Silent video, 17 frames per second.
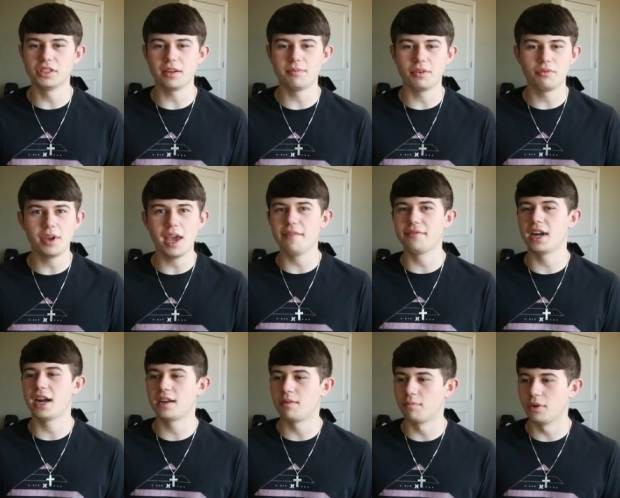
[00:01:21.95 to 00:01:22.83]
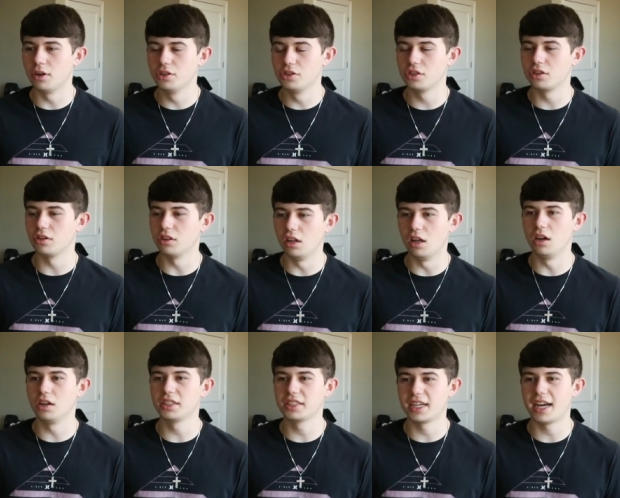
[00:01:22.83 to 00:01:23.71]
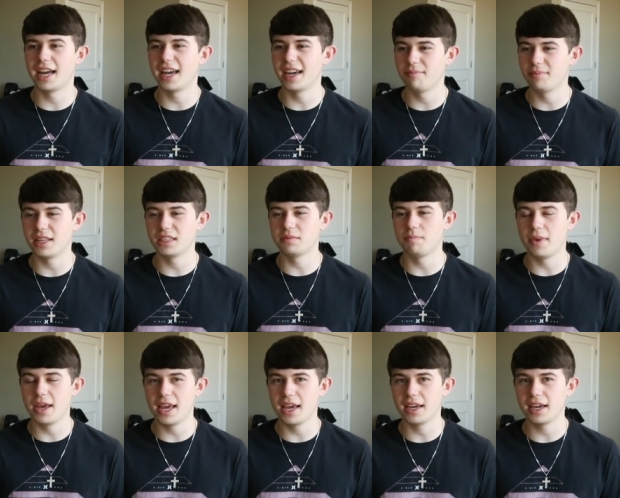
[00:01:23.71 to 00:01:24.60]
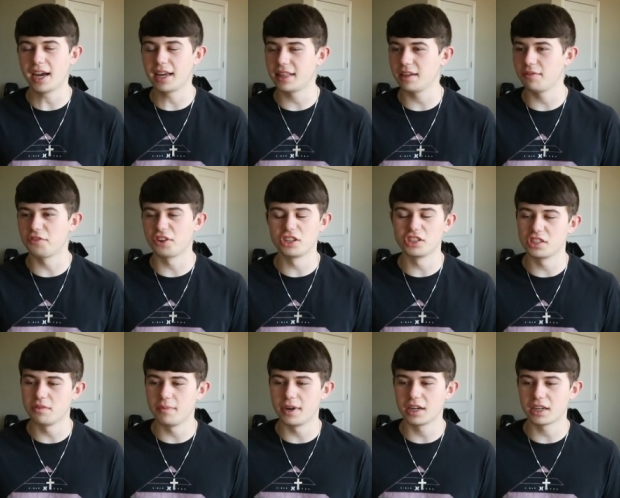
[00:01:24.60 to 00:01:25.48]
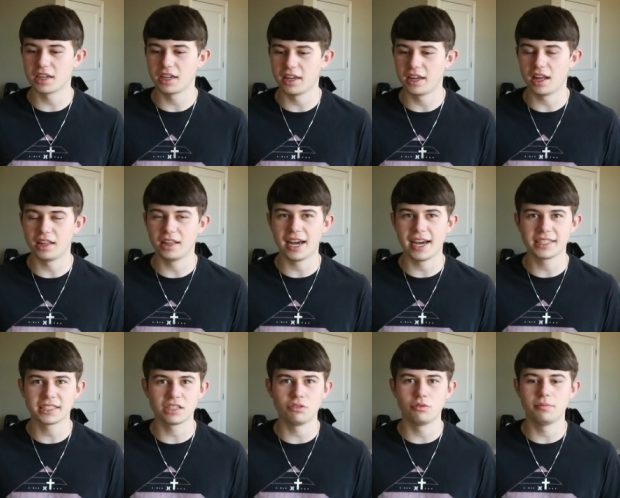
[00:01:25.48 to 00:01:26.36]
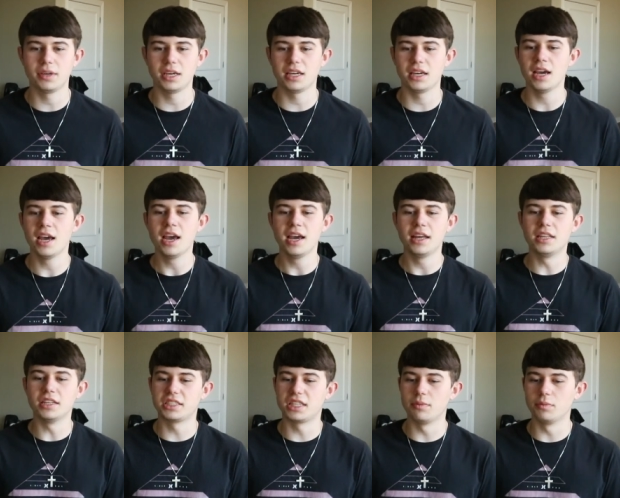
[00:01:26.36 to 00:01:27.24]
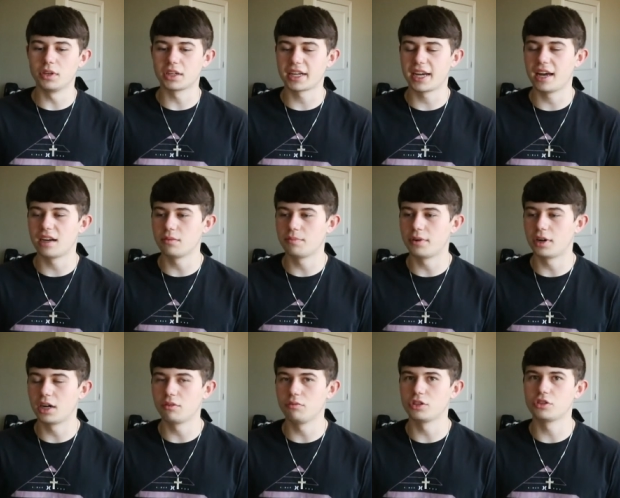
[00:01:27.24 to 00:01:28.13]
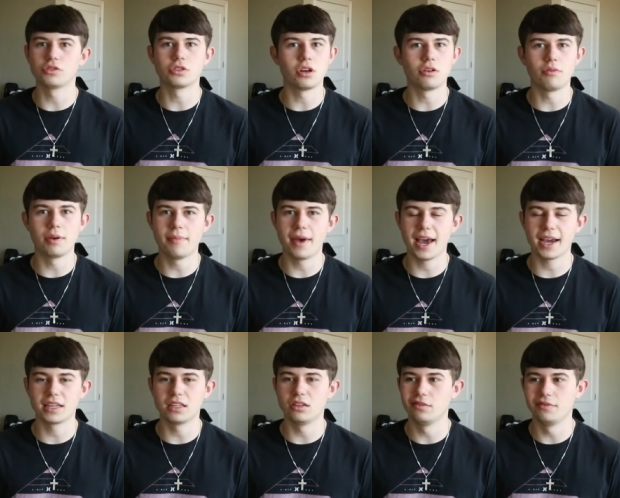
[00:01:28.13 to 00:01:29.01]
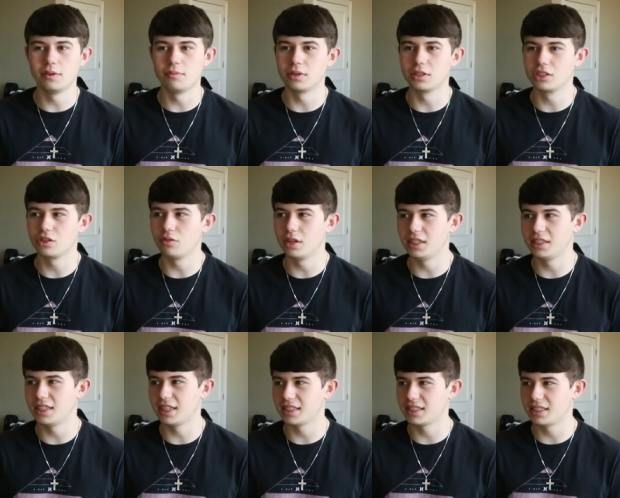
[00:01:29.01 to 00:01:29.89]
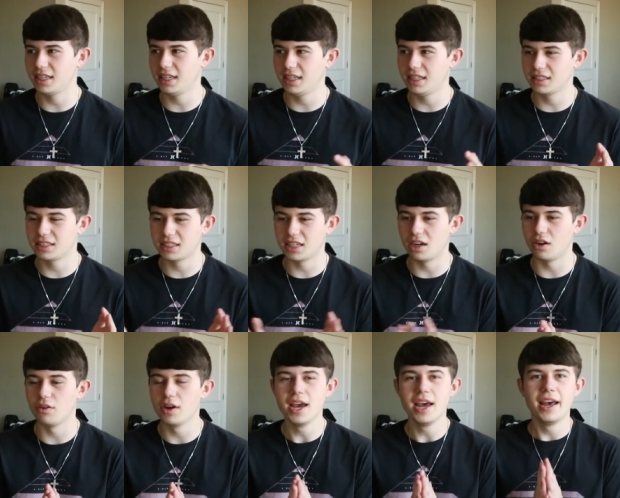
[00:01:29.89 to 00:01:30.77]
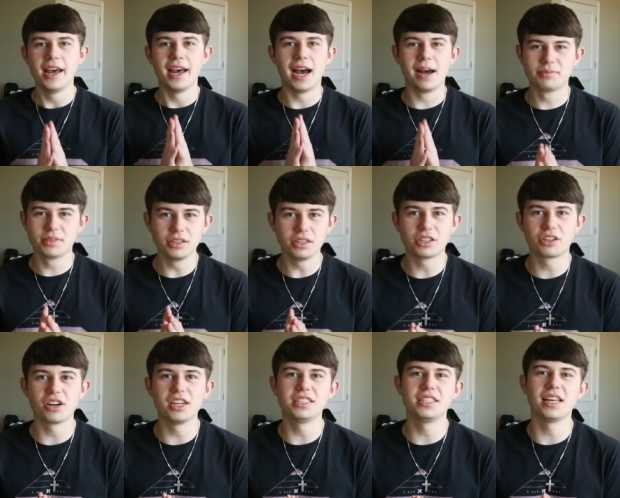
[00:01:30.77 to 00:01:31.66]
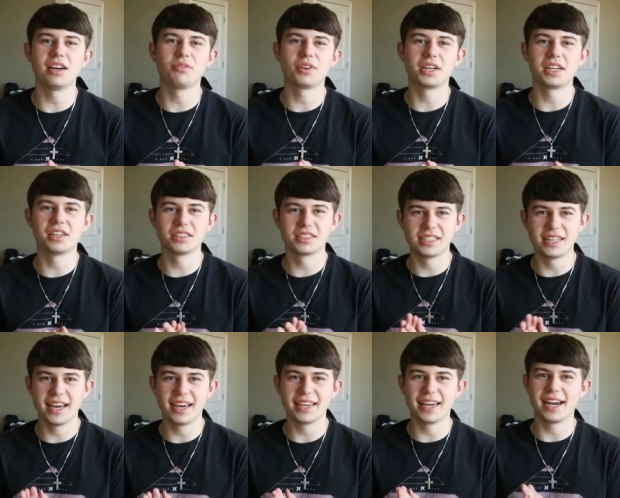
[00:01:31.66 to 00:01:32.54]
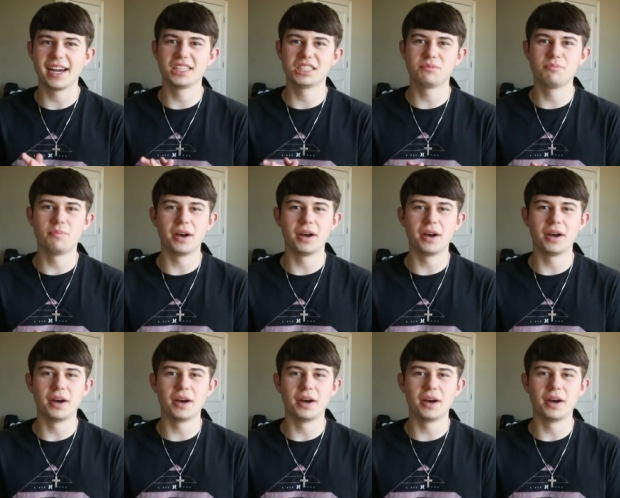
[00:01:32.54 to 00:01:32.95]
I mean, we haven't had a merger in a long time this big. I think Virgin America, Alaska would be the similar counterpart, which was all the way back in November 2016. So absolutely crazy that we're here today, guys.